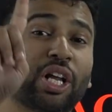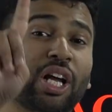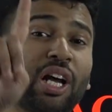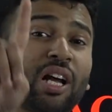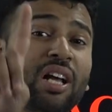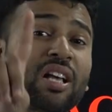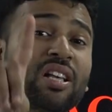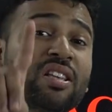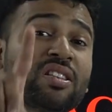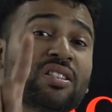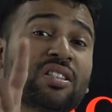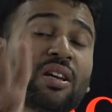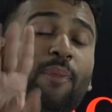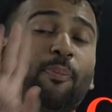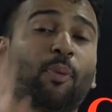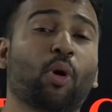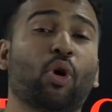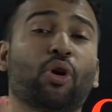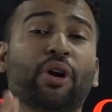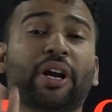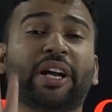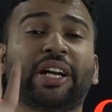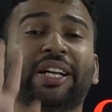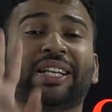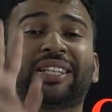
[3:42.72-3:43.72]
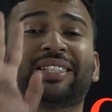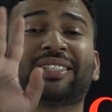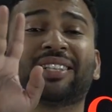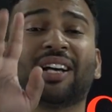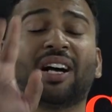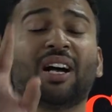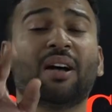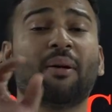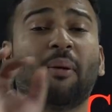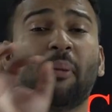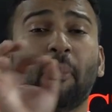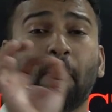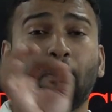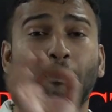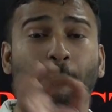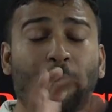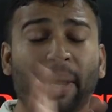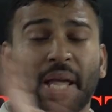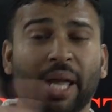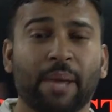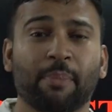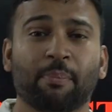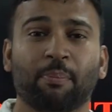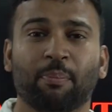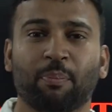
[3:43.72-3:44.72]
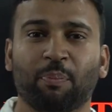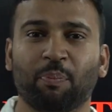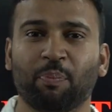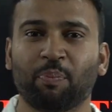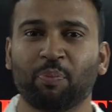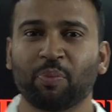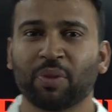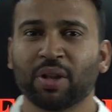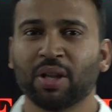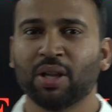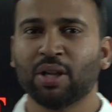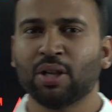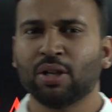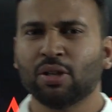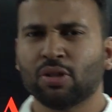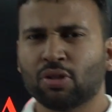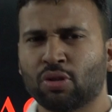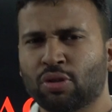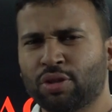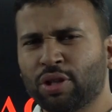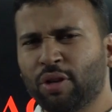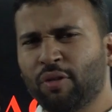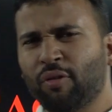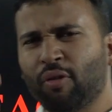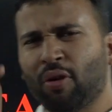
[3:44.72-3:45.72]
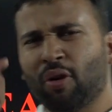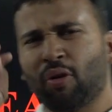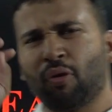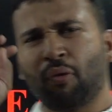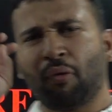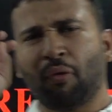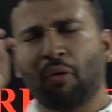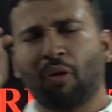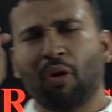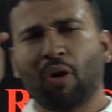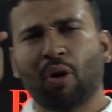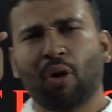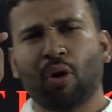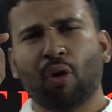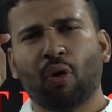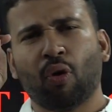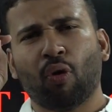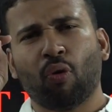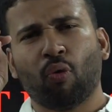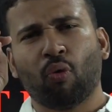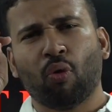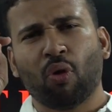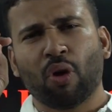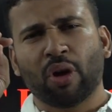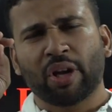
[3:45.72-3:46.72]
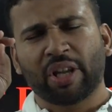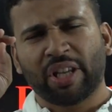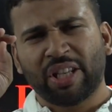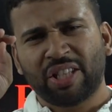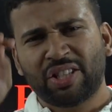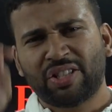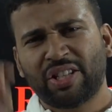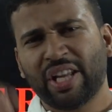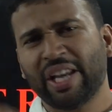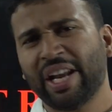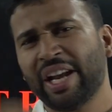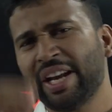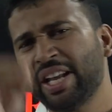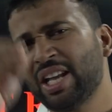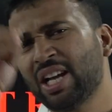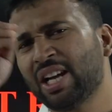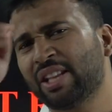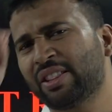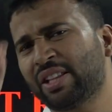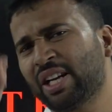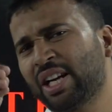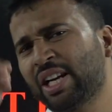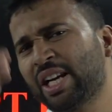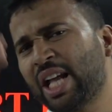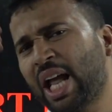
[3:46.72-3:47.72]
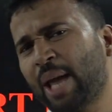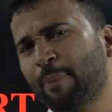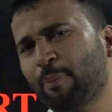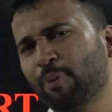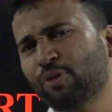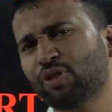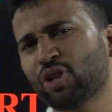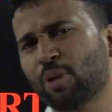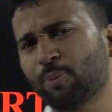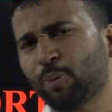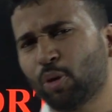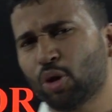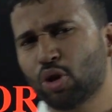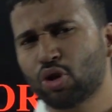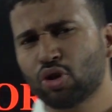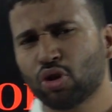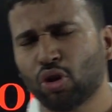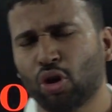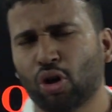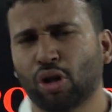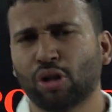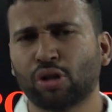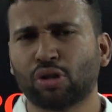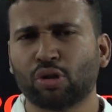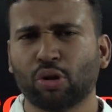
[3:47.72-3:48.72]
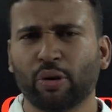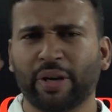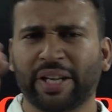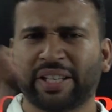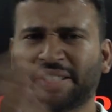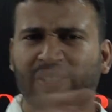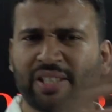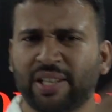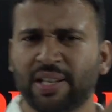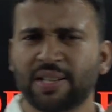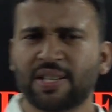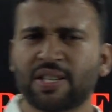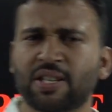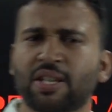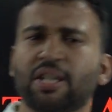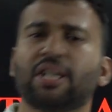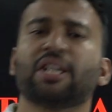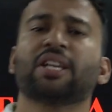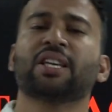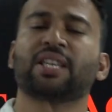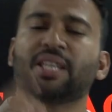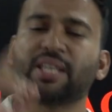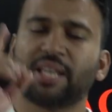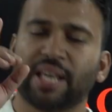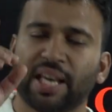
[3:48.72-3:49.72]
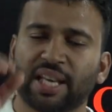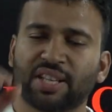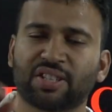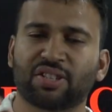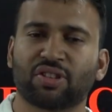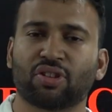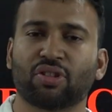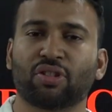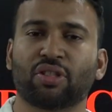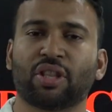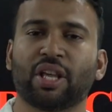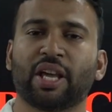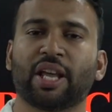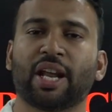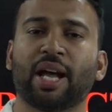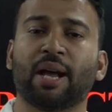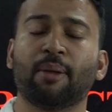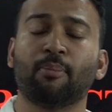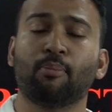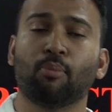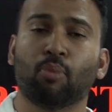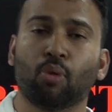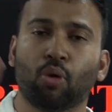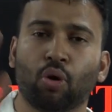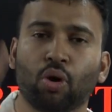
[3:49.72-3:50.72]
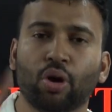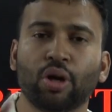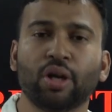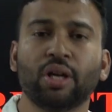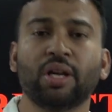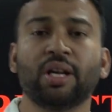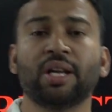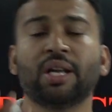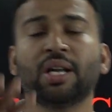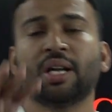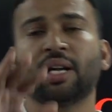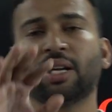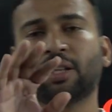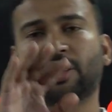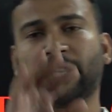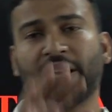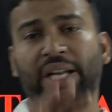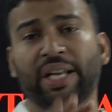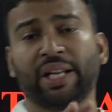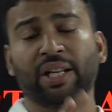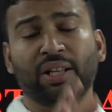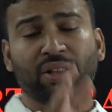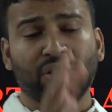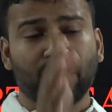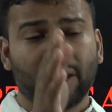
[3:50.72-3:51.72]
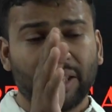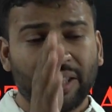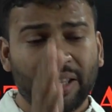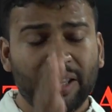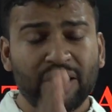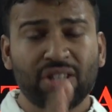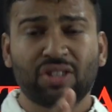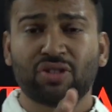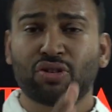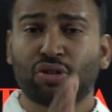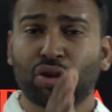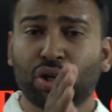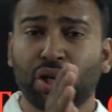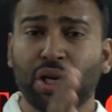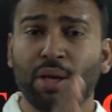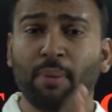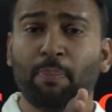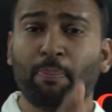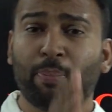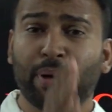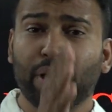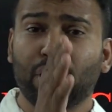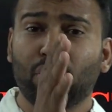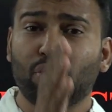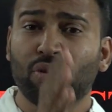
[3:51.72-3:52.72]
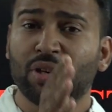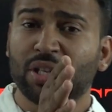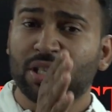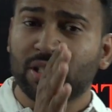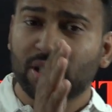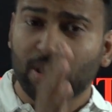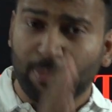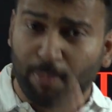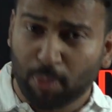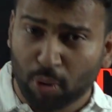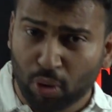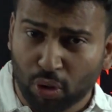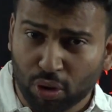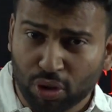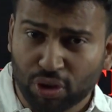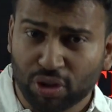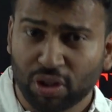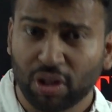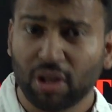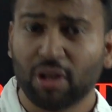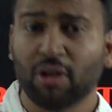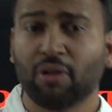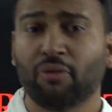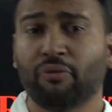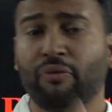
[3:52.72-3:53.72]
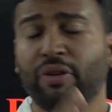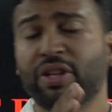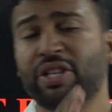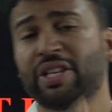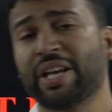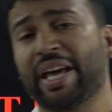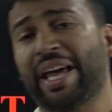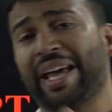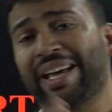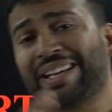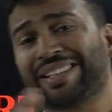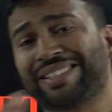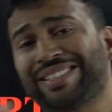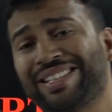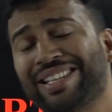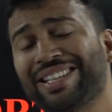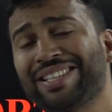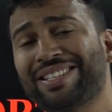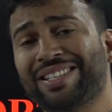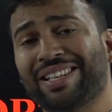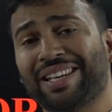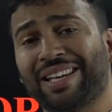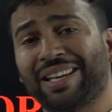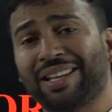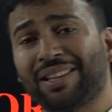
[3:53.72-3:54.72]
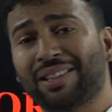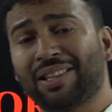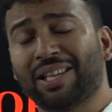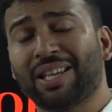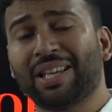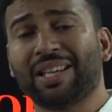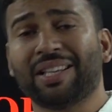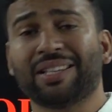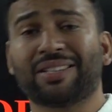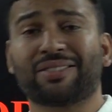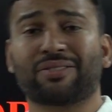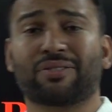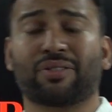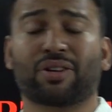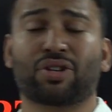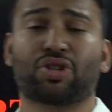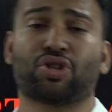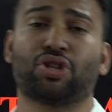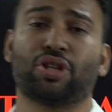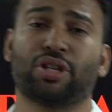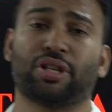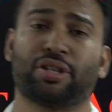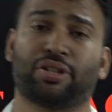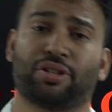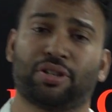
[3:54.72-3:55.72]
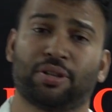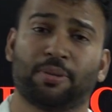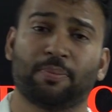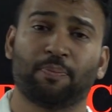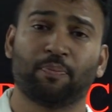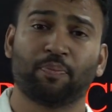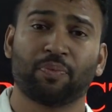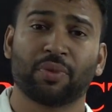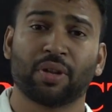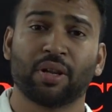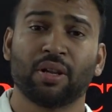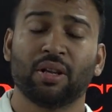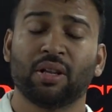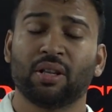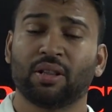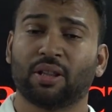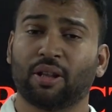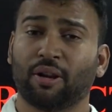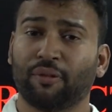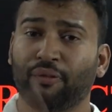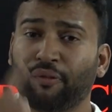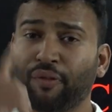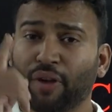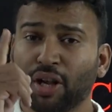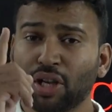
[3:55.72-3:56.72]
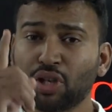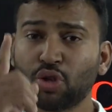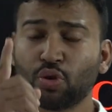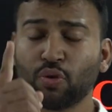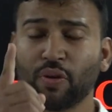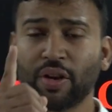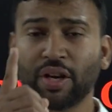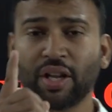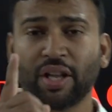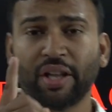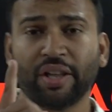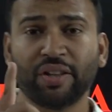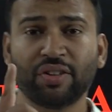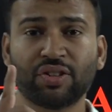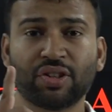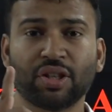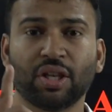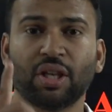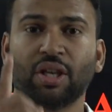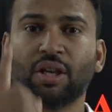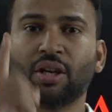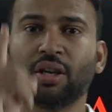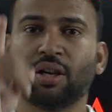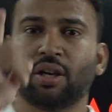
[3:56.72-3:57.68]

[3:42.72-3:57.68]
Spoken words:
a support, it's a beam. So sir, is there any other type of supports also exist? Yes, there are more than these three particular supports which exist in the structures. The first one is